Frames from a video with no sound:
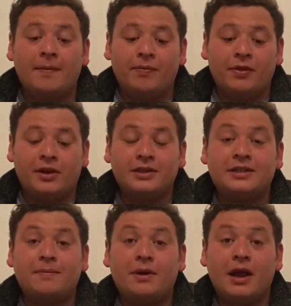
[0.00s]
There's
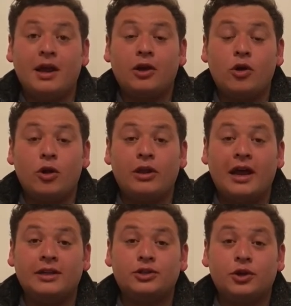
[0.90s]
a brand called
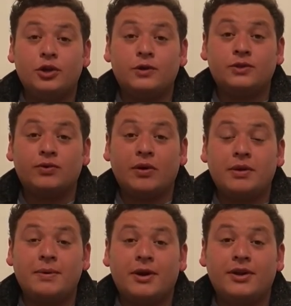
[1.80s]
Antonio
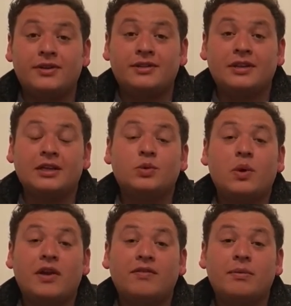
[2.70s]
Stradivarius. That's
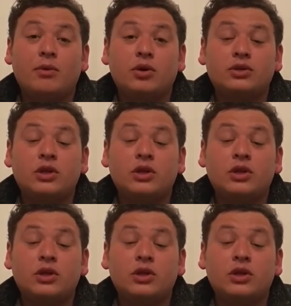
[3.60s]
one of the most